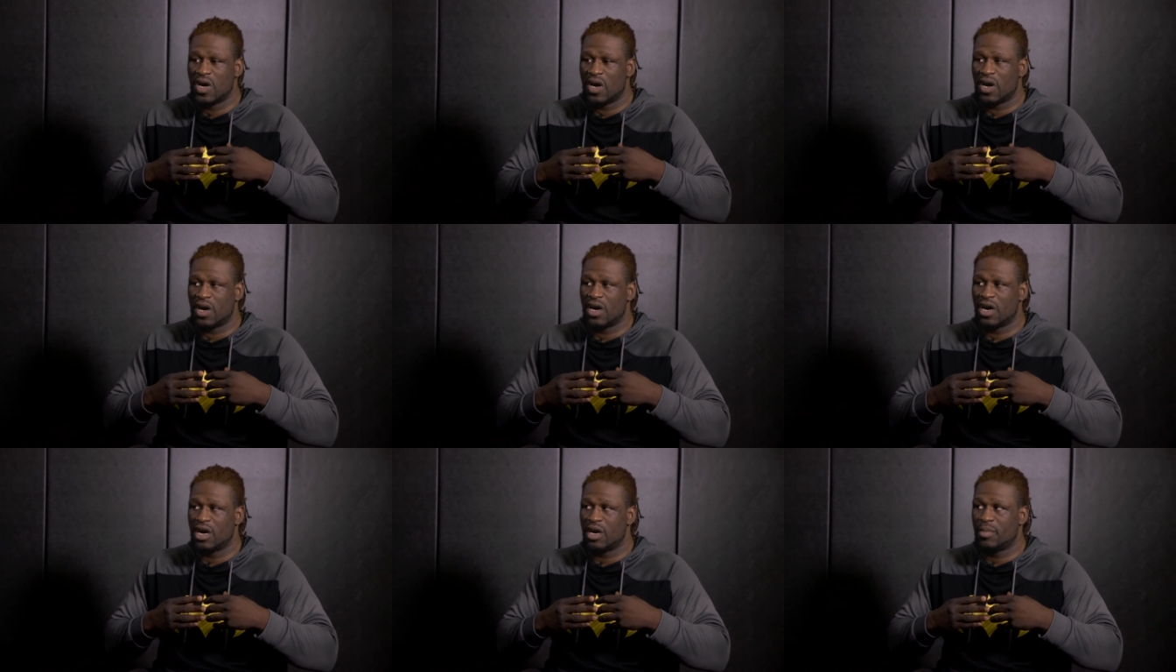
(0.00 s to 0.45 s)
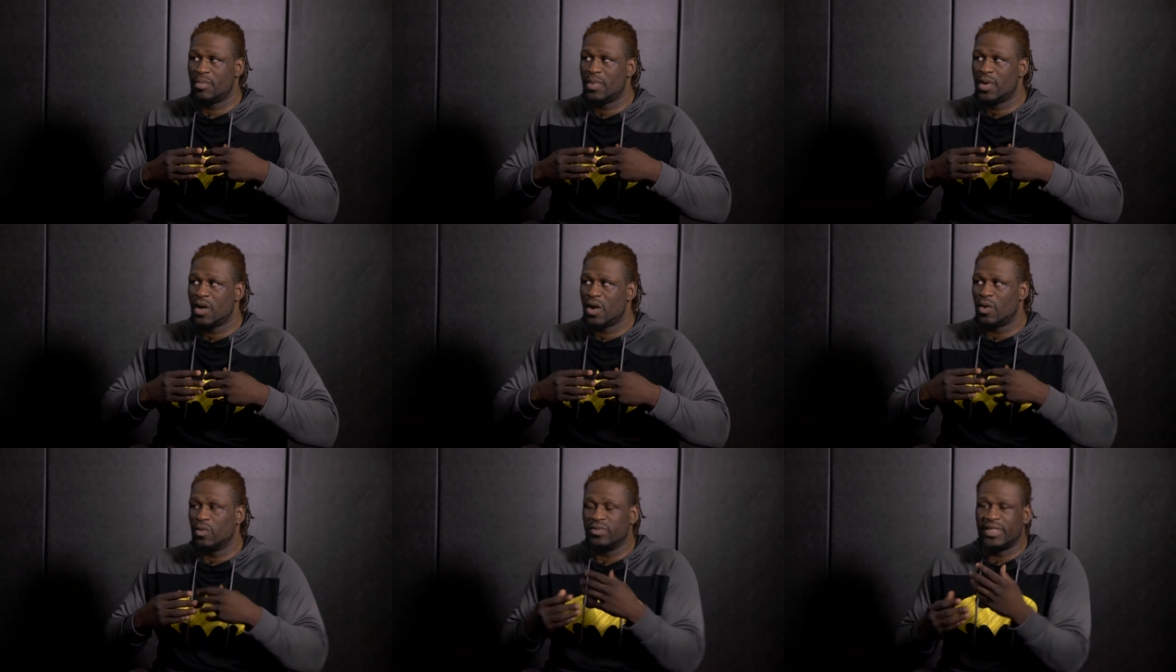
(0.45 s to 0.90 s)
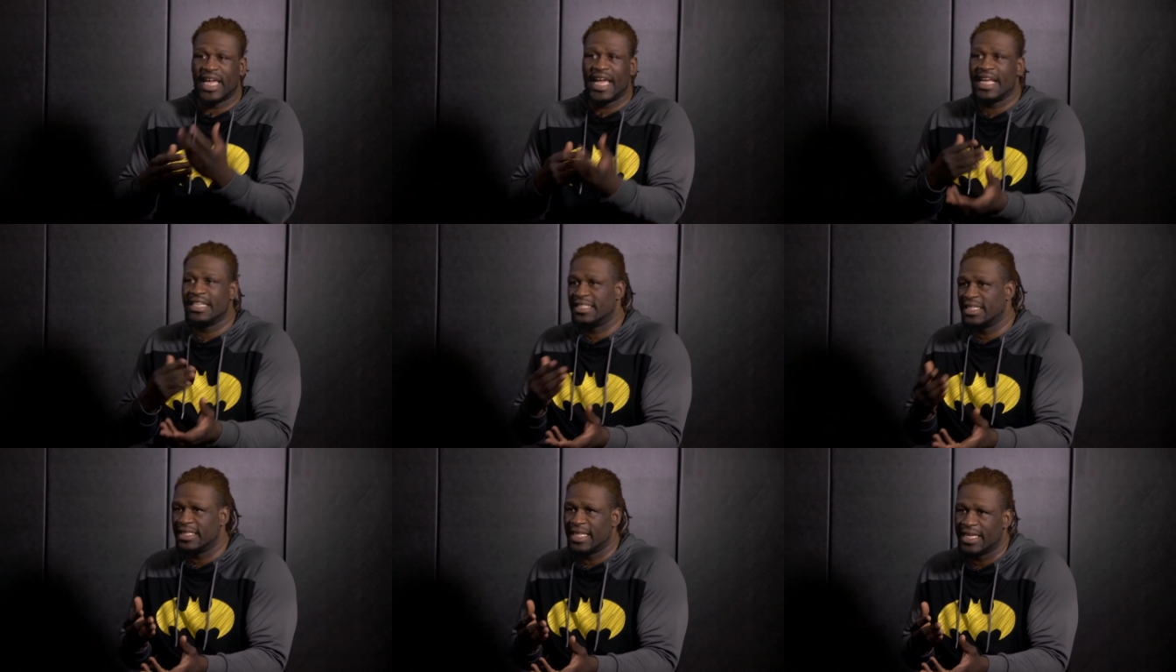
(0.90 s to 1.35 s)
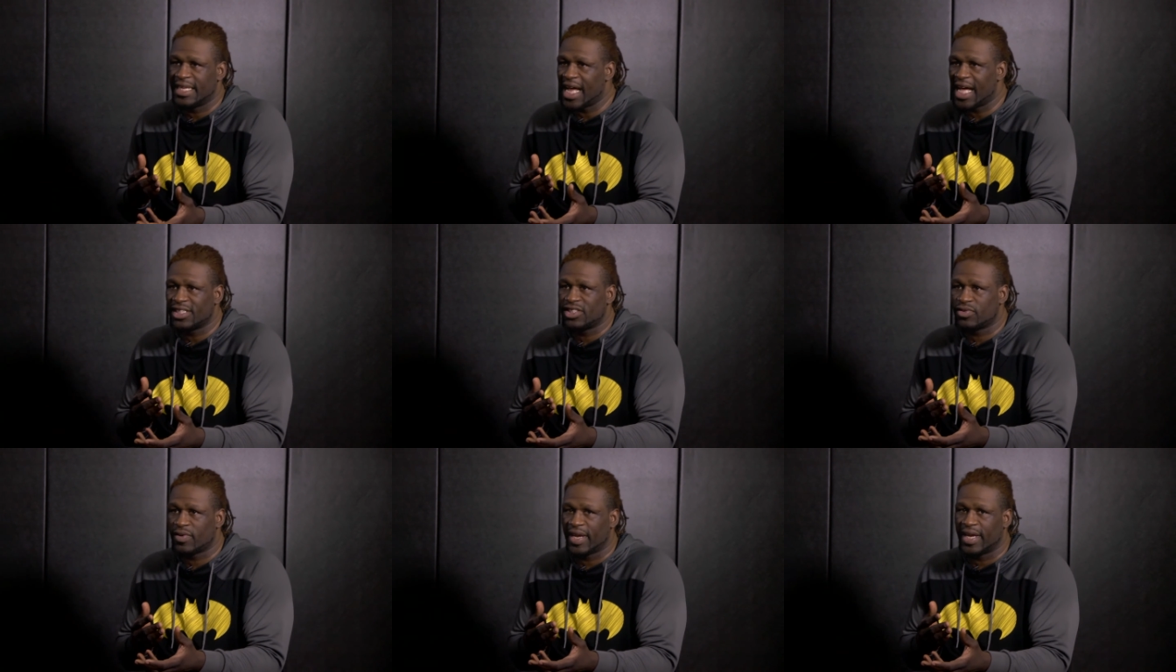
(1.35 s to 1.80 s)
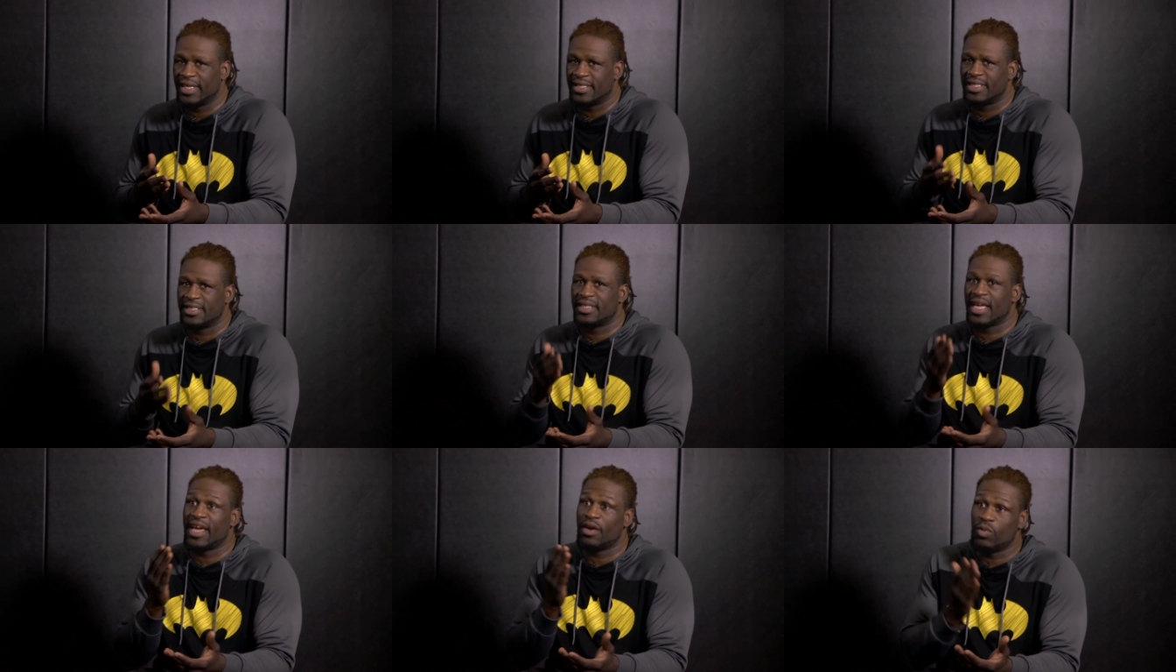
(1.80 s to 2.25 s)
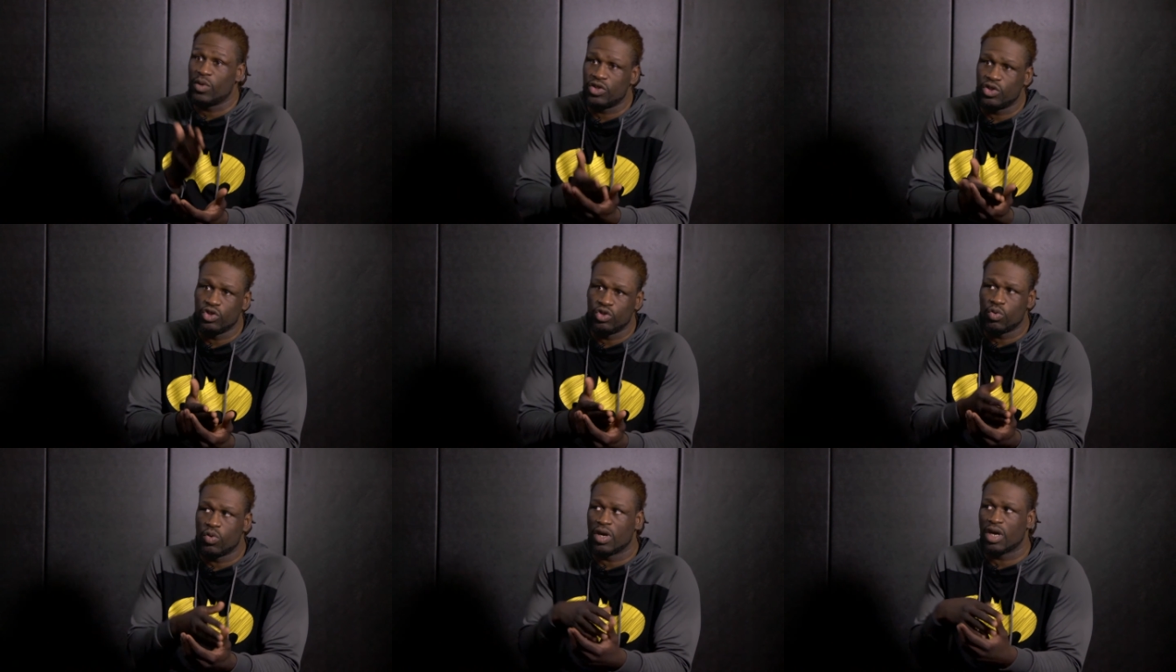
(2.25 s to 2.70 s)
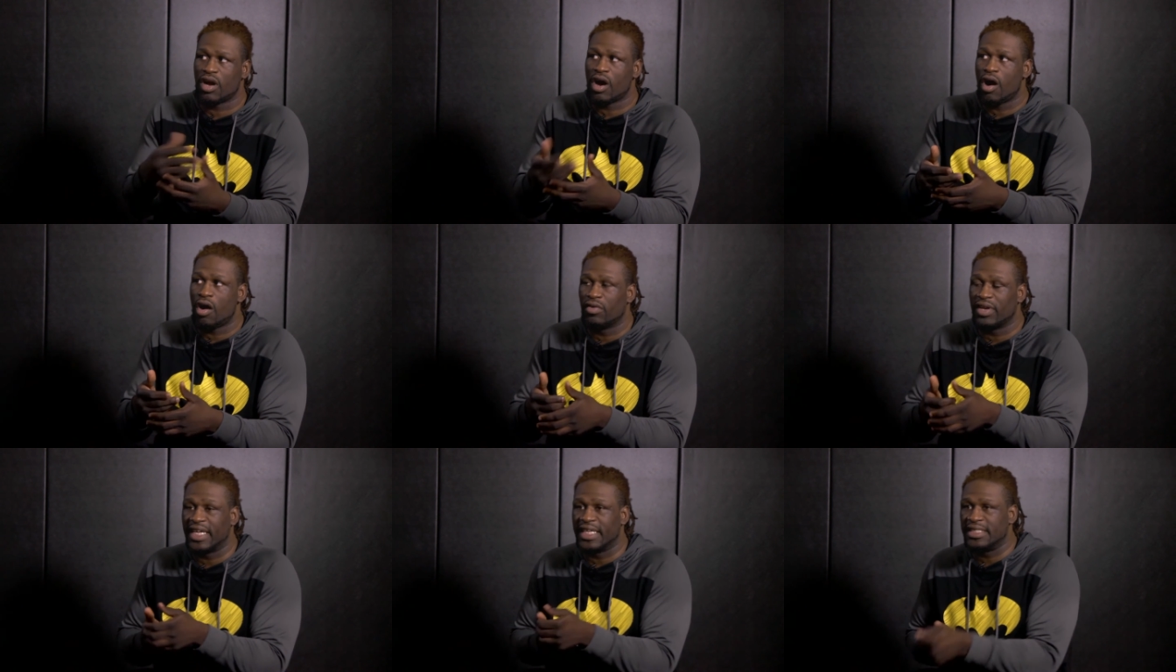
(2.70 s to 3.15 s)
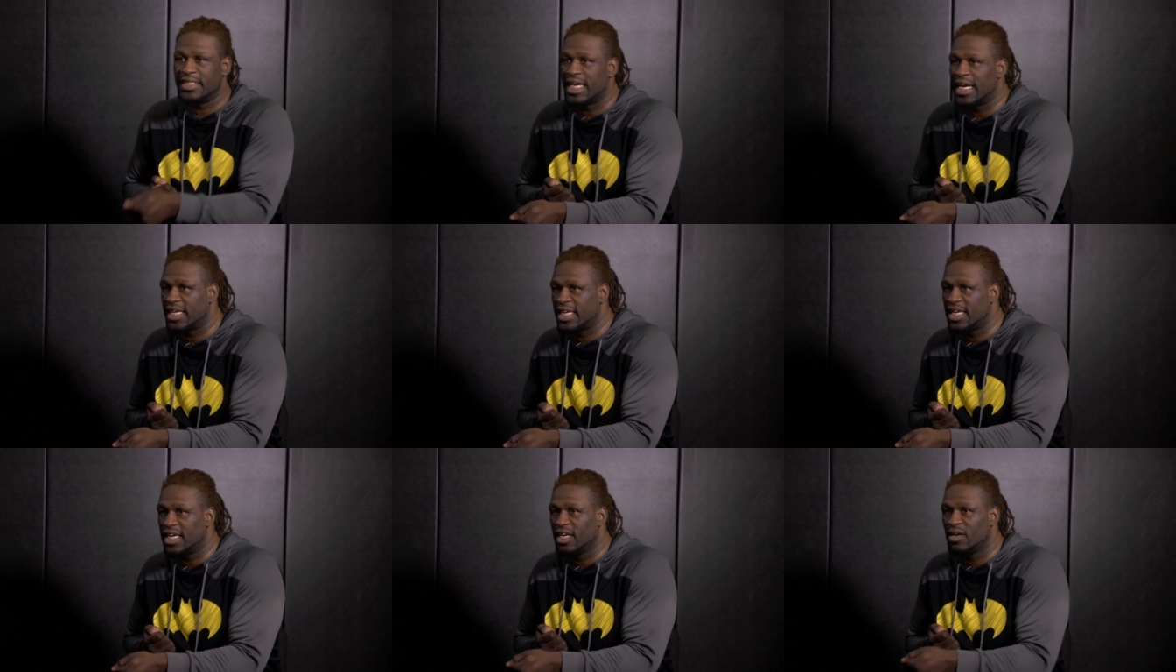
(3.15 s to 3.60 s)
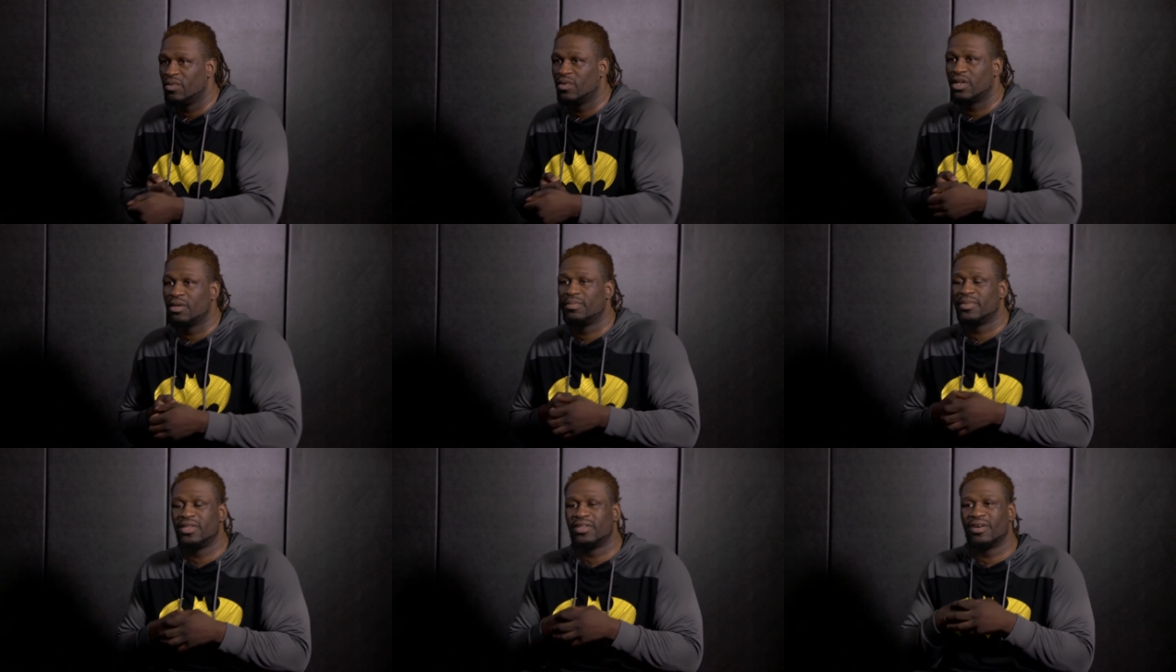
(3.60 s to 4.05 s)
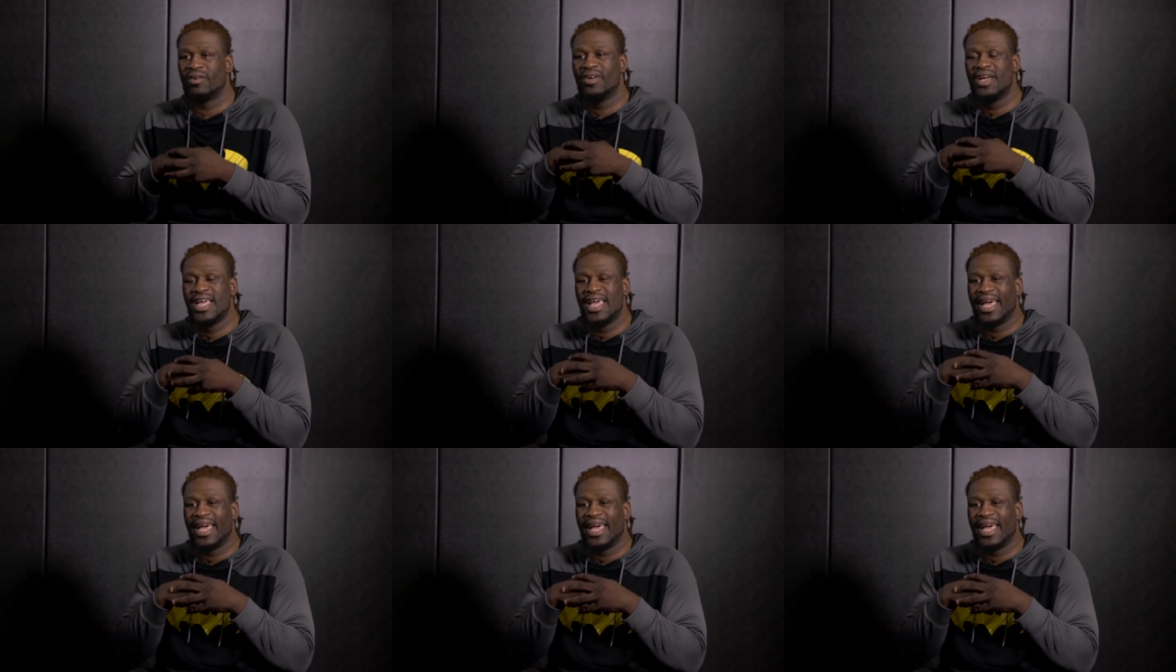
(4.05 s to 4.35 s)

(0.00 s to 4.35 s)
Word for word: on days that they're not training, just, hey, what you doing? Call in, check in with them, you know.